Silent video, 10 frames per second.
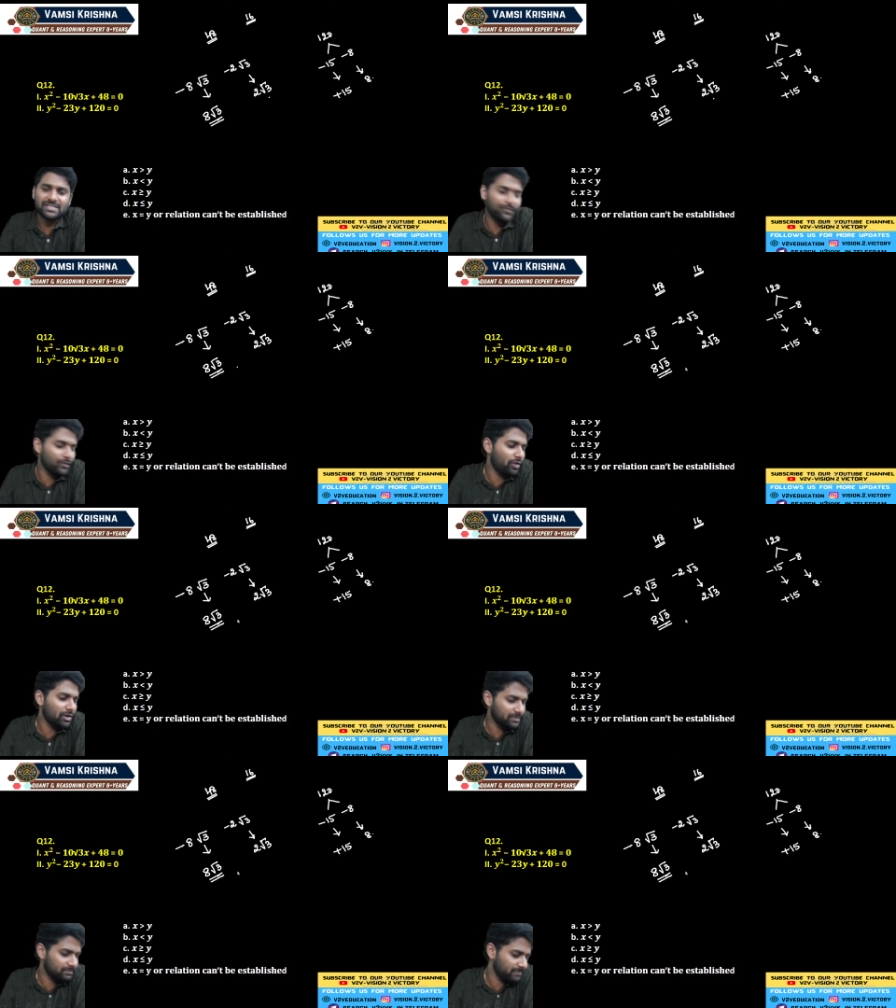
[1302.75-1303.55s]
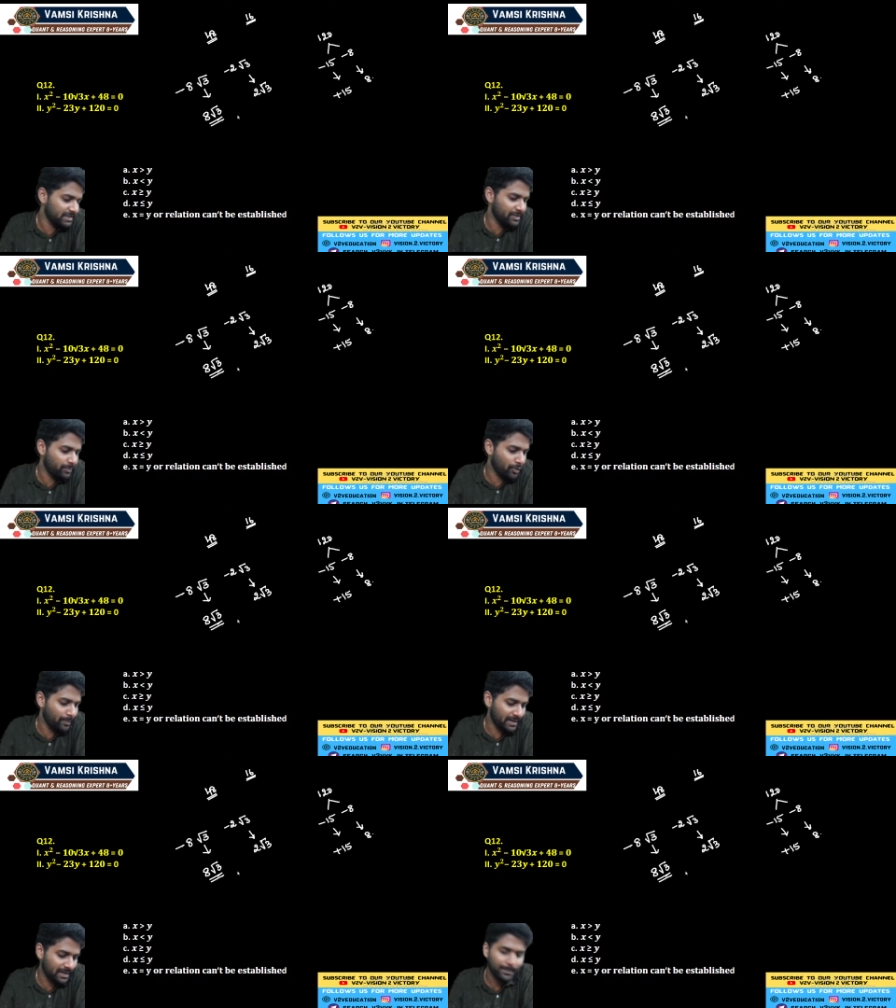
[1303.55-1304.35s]
If you want any
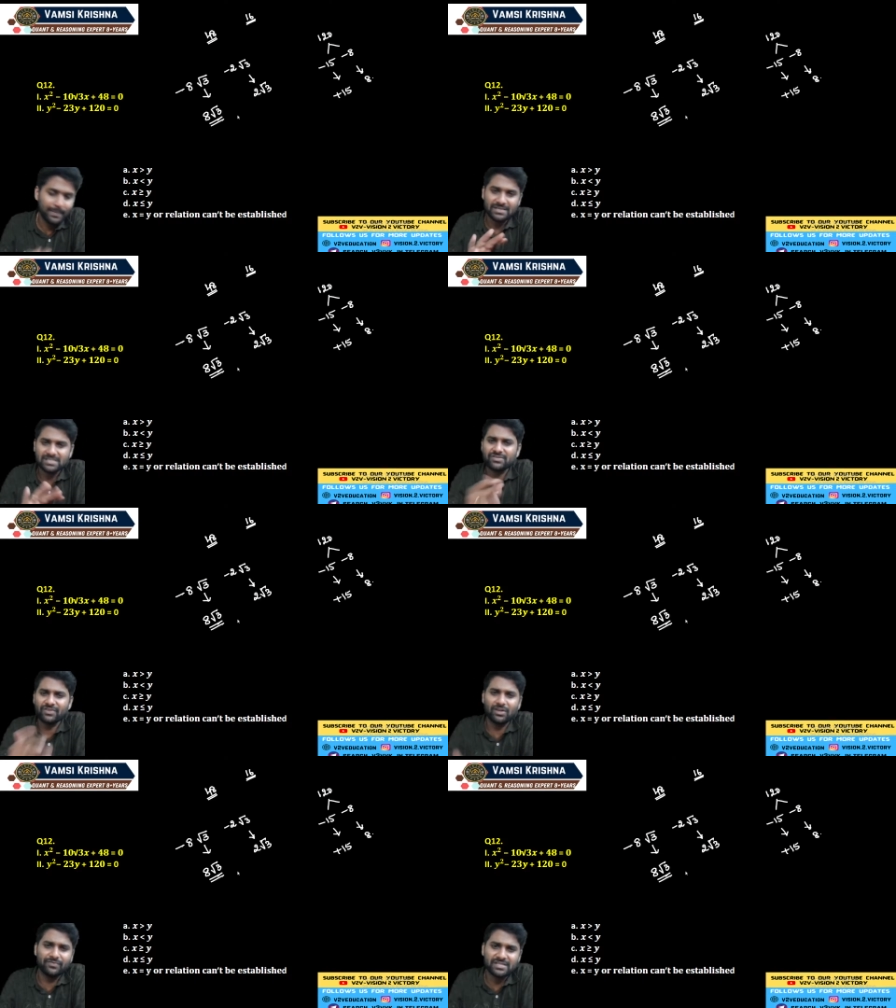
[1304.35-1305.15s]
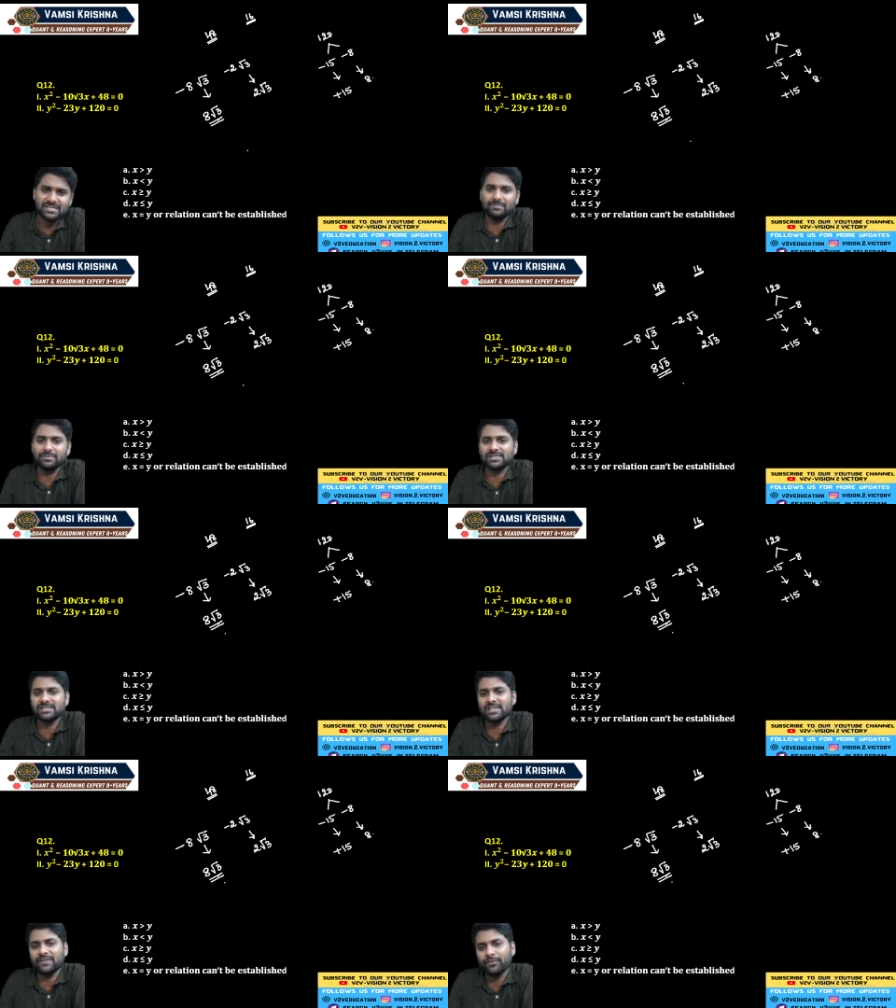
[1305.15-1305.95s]
proper comparison, square of these numbers.
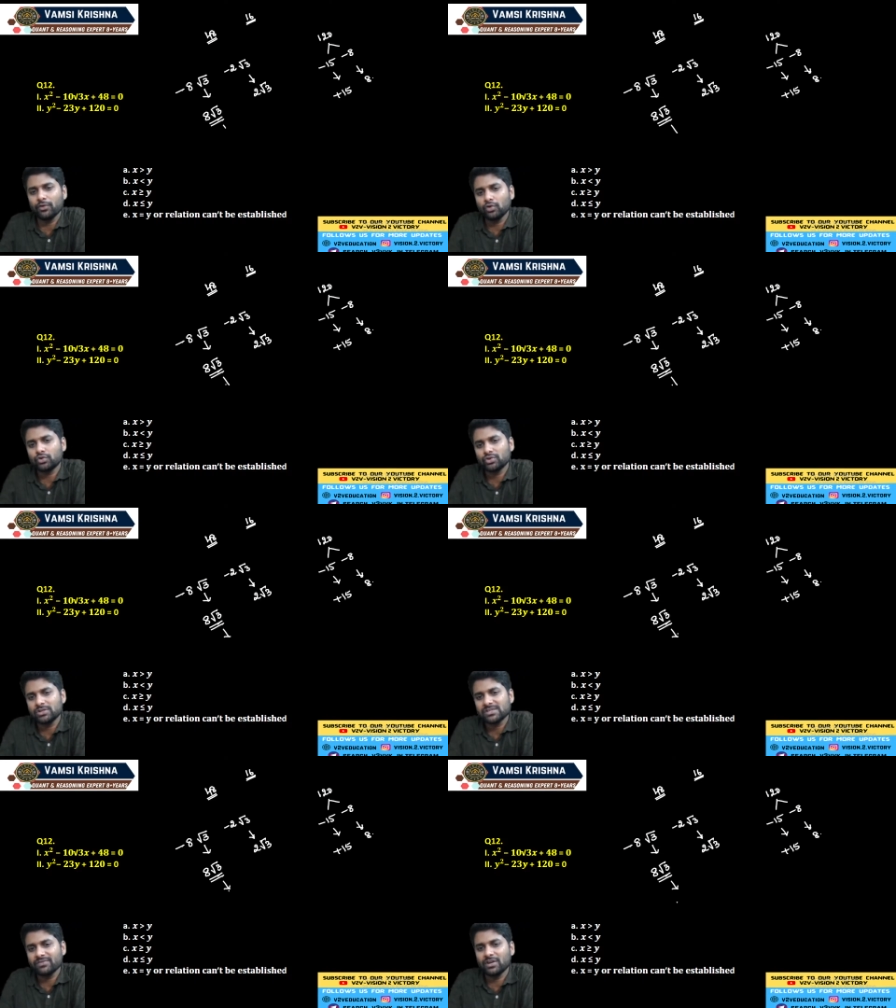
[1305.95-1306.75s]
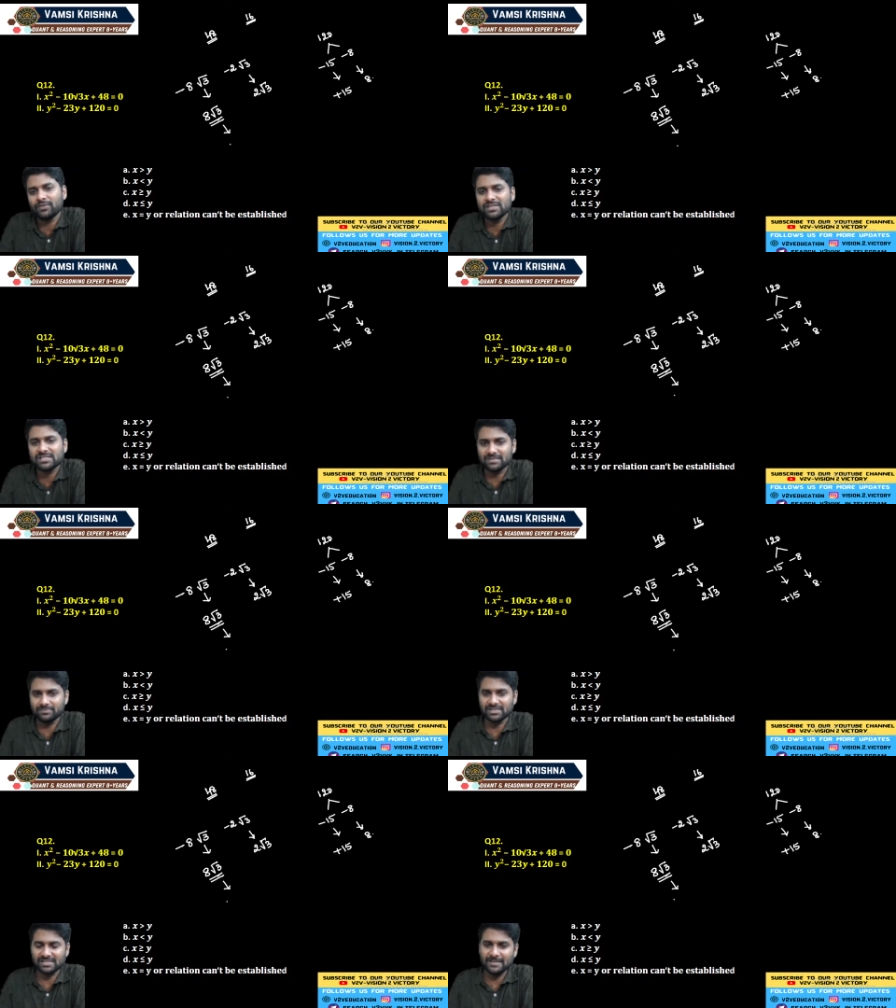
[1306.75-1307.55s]
If you go through the square of these
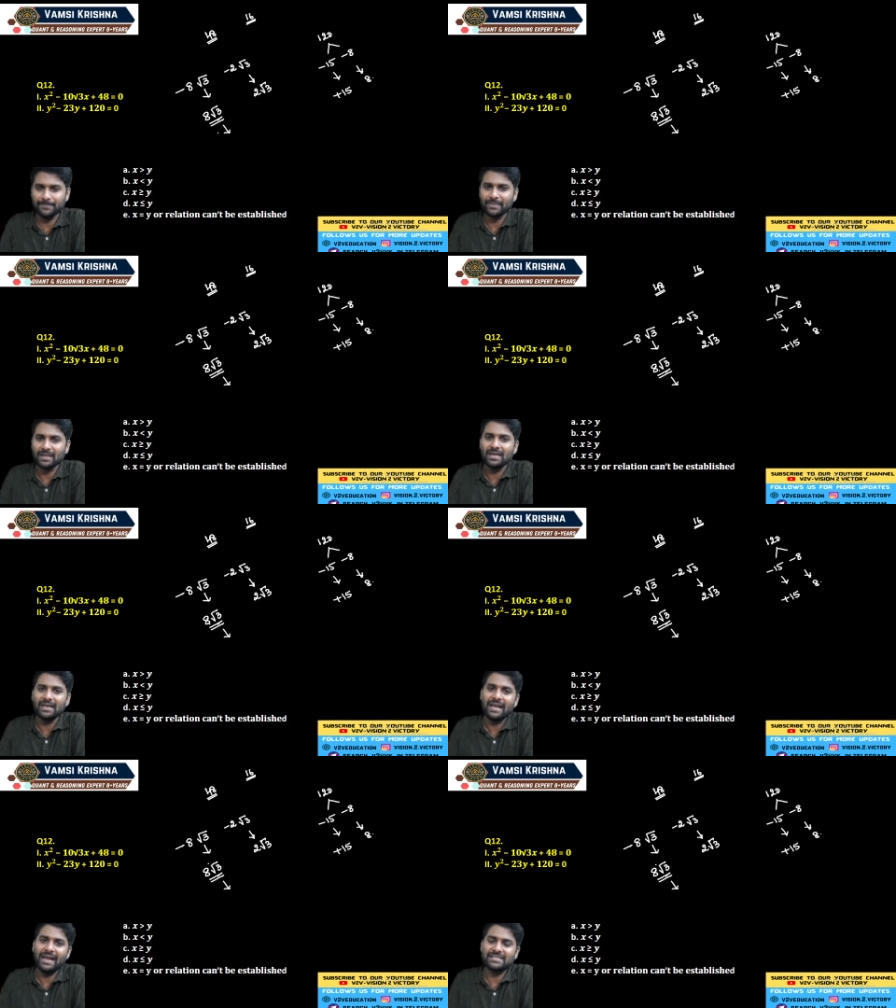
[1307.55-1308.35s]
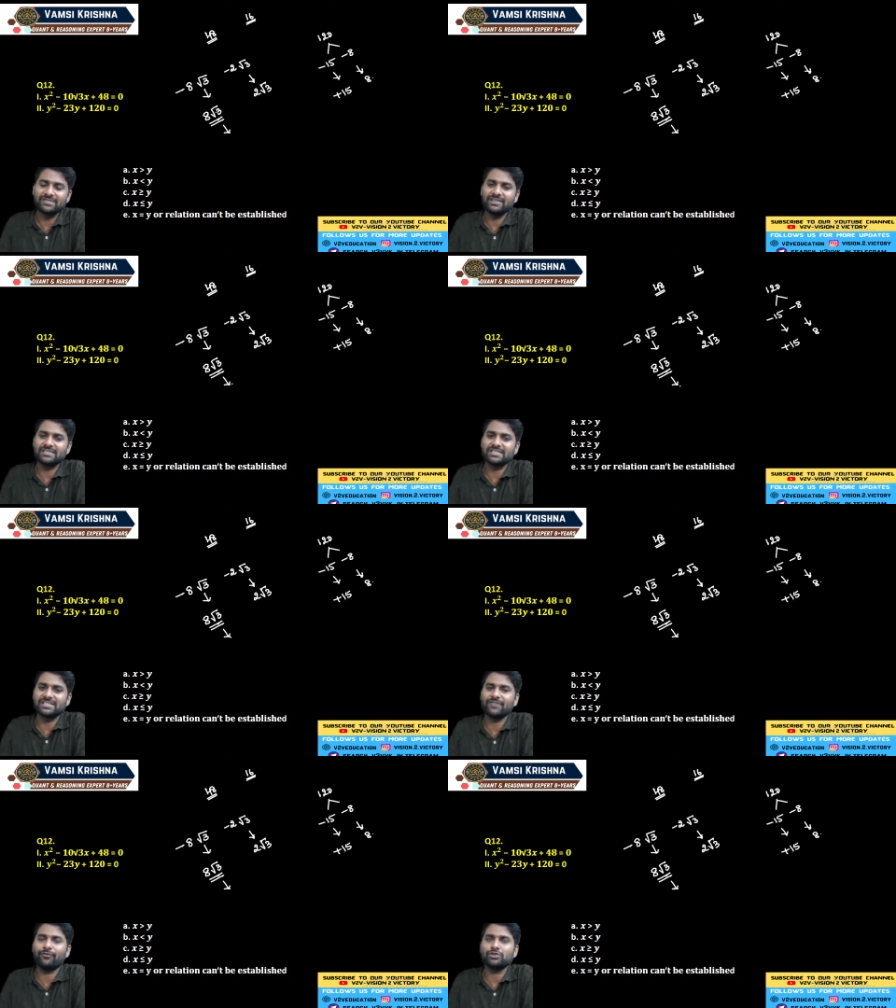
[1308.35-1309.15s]
numbers, see 8 square
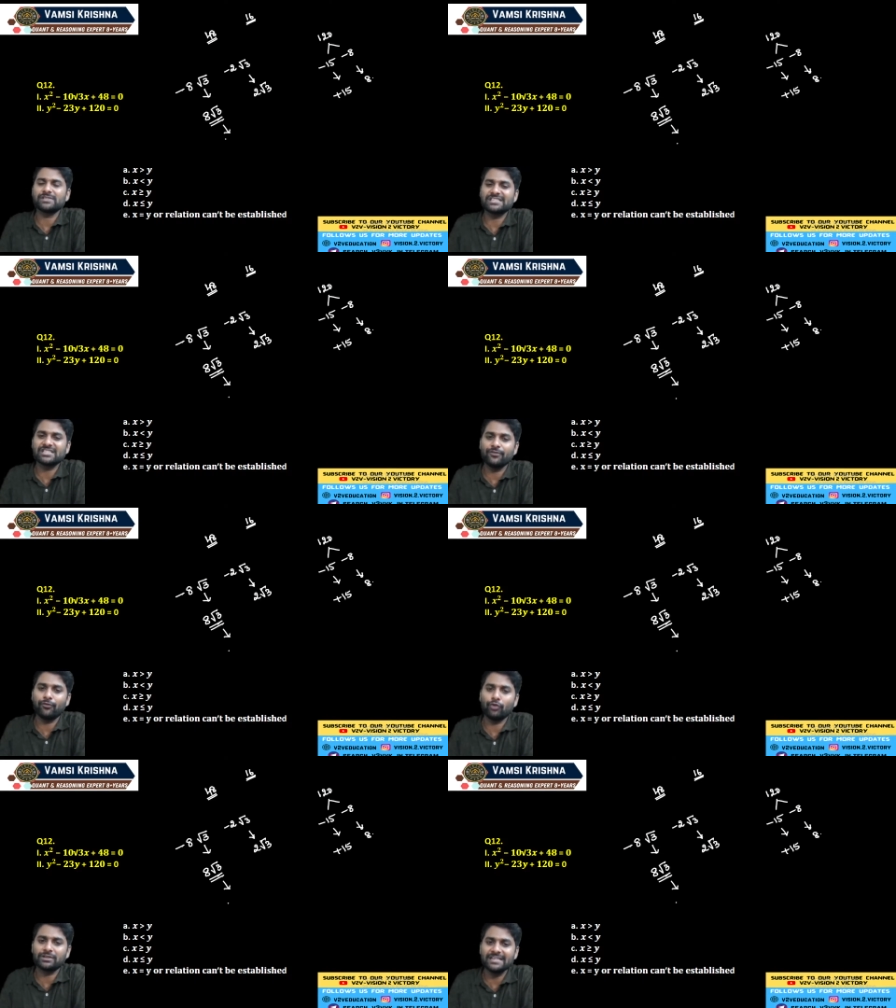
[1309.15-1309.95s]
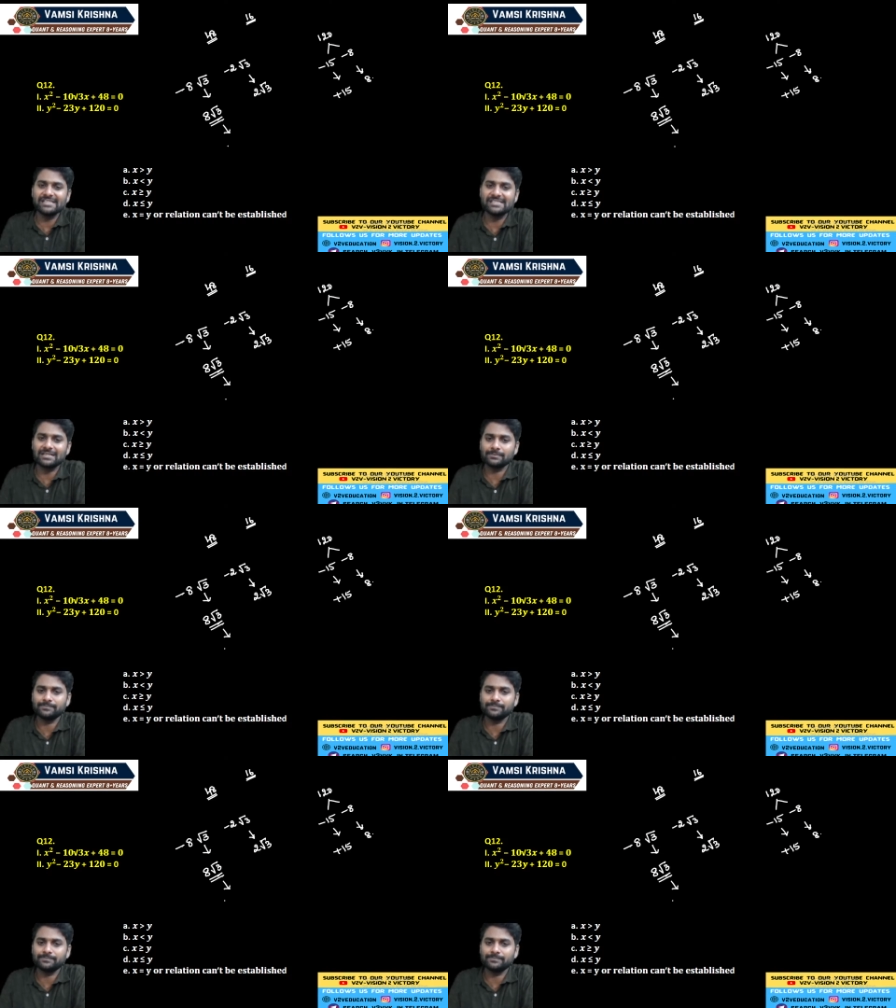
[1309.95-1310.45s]
64, 64 threes are